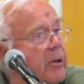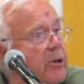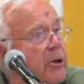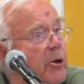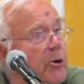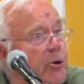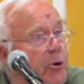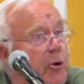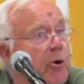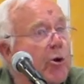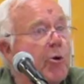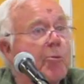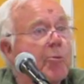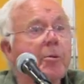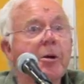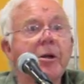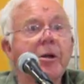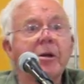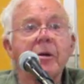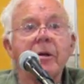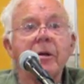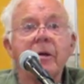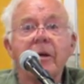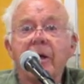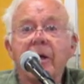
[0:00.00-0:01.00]

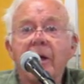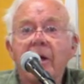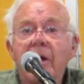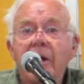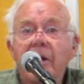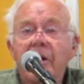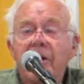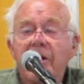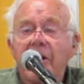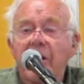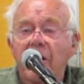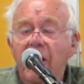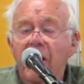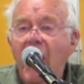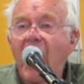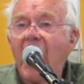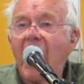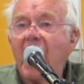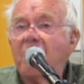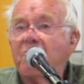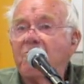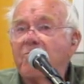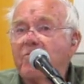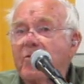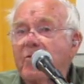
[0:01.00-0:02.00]
determined the
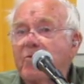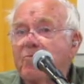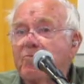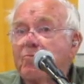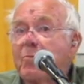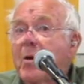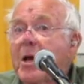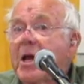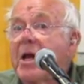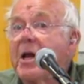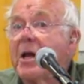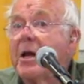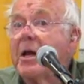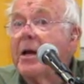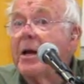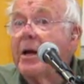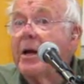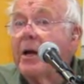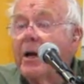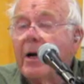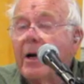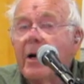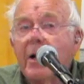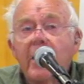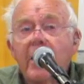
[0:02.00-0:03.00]
life of
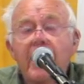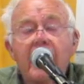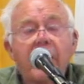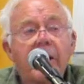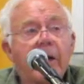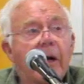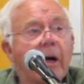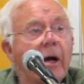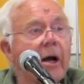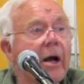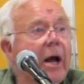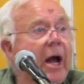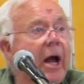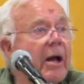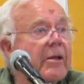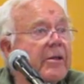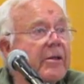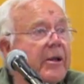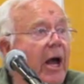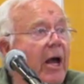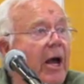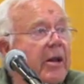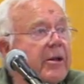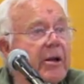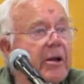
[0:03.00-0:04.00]
me. At
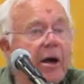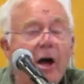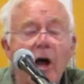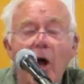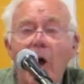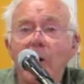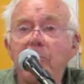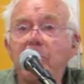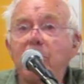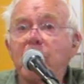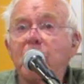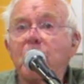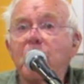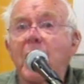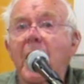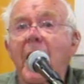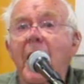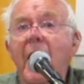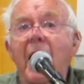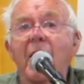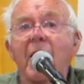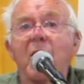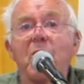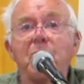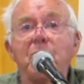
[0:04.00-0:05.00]
that time, we
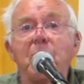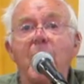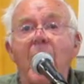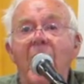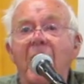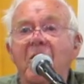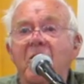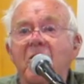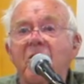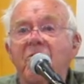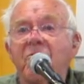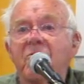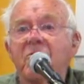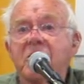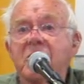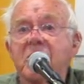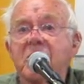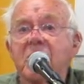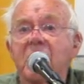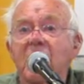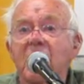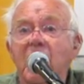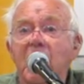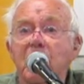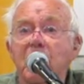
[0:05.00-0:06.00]
had a
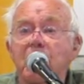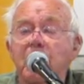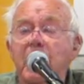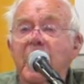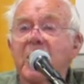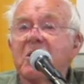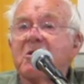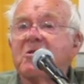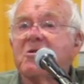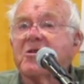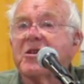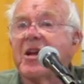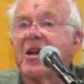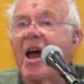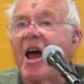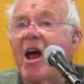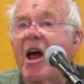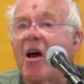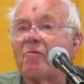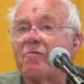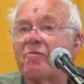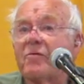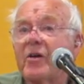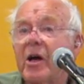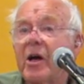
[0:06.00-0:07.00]
magnificently big
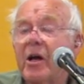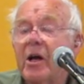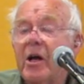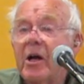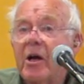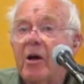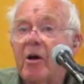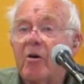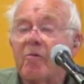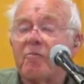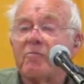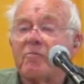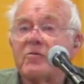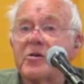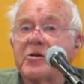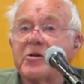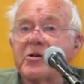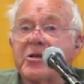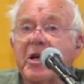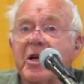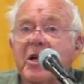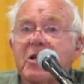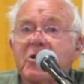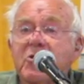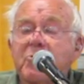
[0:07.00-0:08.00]
staff of
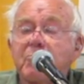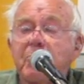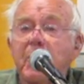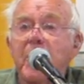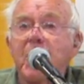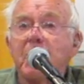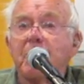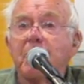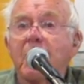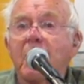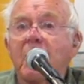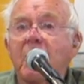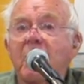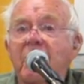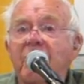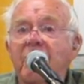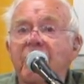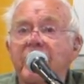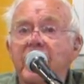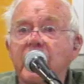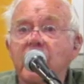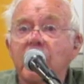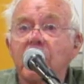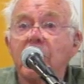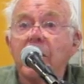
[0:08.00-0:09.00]
6 people,
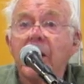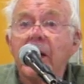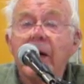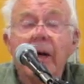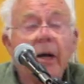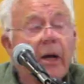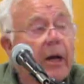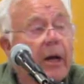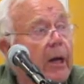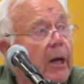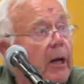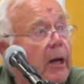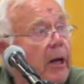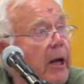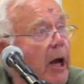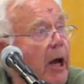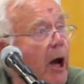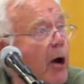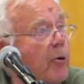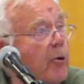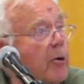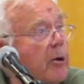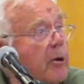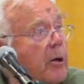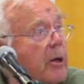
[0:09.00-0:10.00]
if you
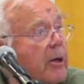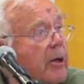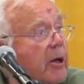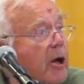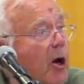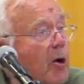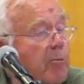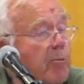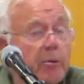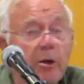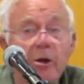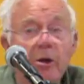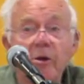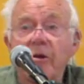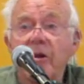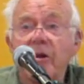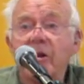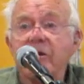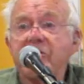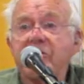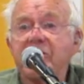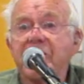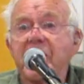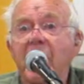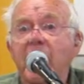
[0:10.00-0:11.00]
counted a couple of
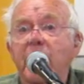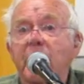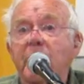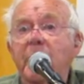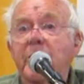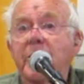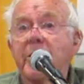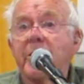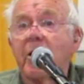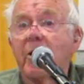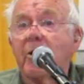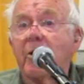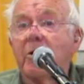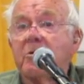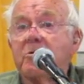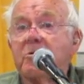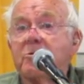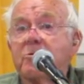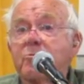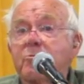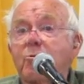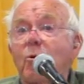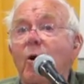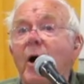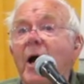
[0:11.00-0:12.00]
the secretaries
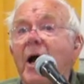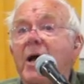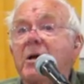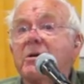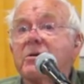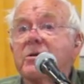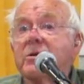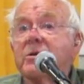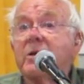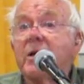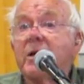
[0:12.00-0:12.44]
twice,